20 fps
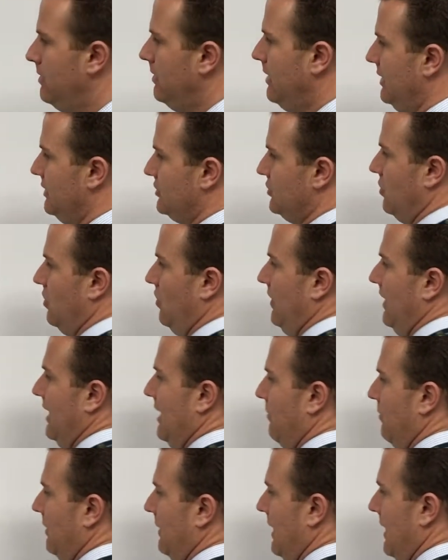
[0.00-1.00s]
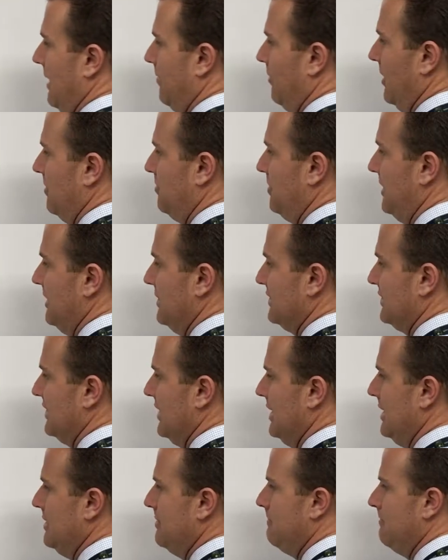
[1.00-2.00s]
And so then I would label it
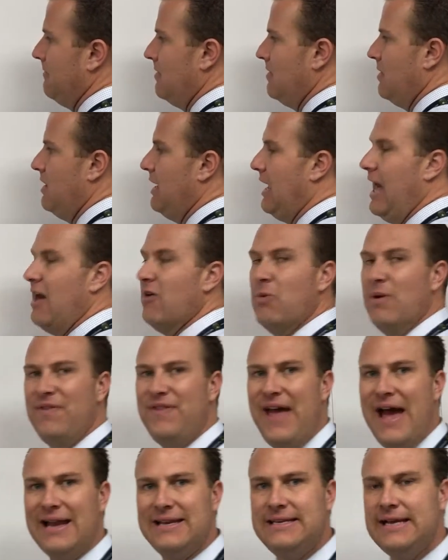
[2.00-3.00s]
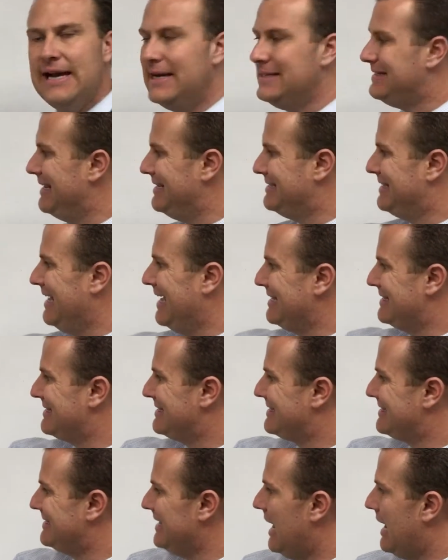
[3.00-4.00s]
PC. And what that does is that
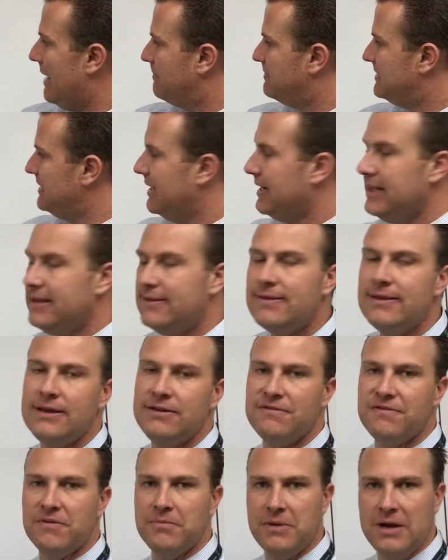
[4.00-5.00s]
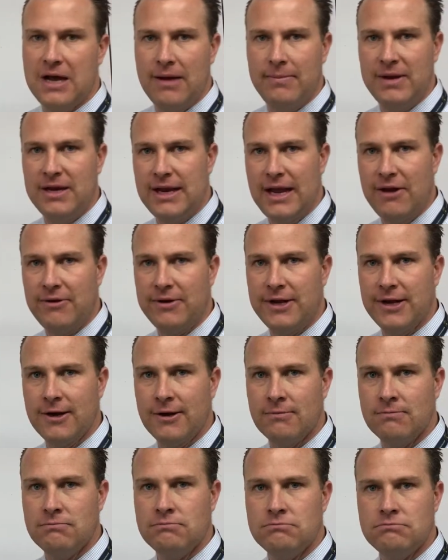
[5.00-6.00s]
stops anything from coming down
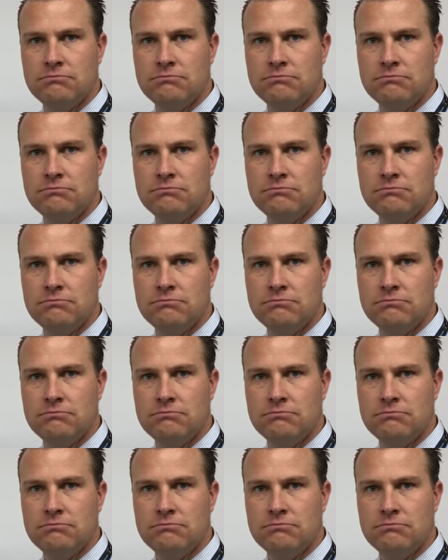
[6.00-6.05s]
here.